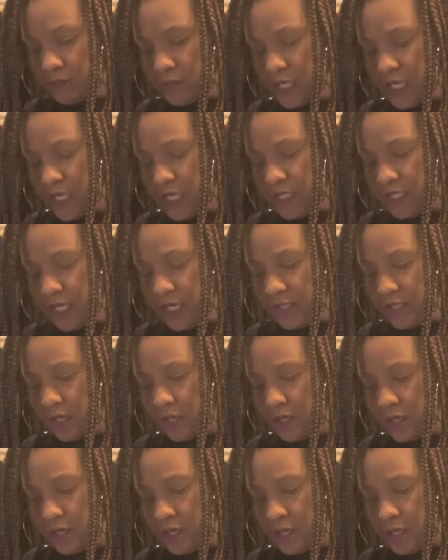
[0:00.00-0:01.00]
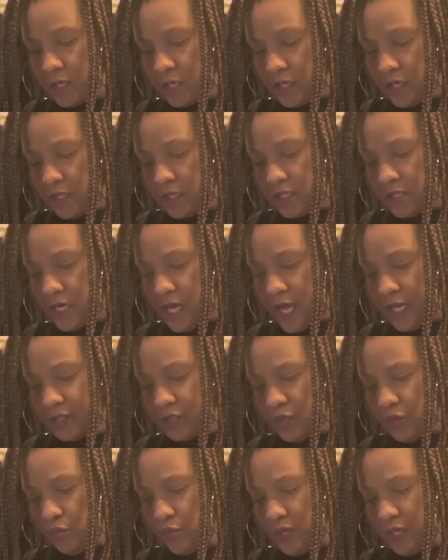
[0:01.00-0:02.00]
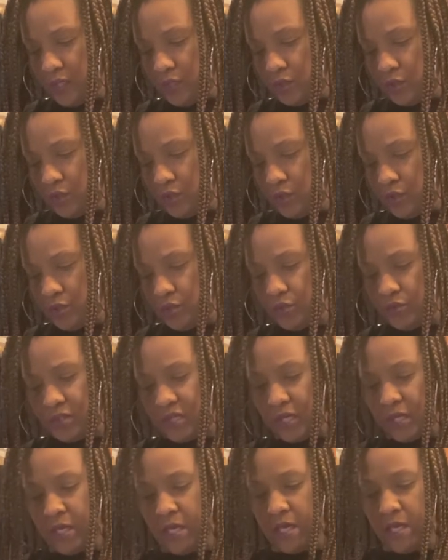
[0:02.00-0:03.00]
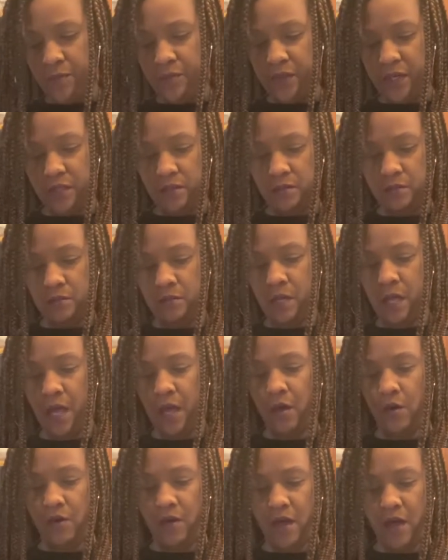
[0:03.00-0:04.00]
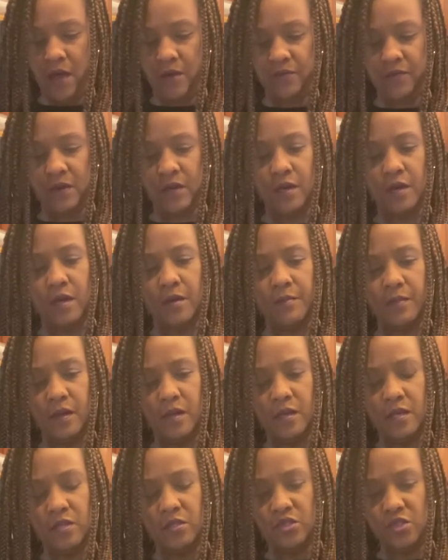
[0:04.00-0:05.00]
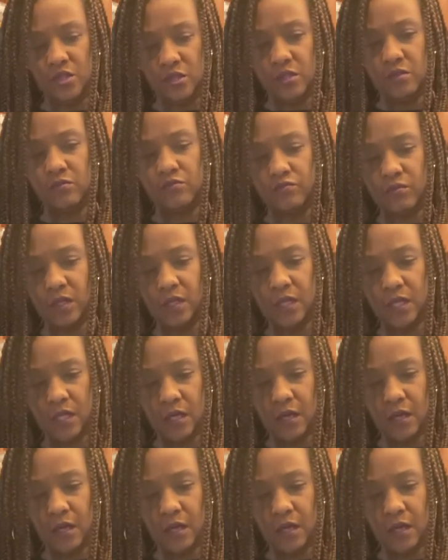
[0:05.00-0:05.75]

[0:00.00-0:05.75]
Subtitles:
And it doesn't, I don't want you to use a heaping 1/2 cup, just really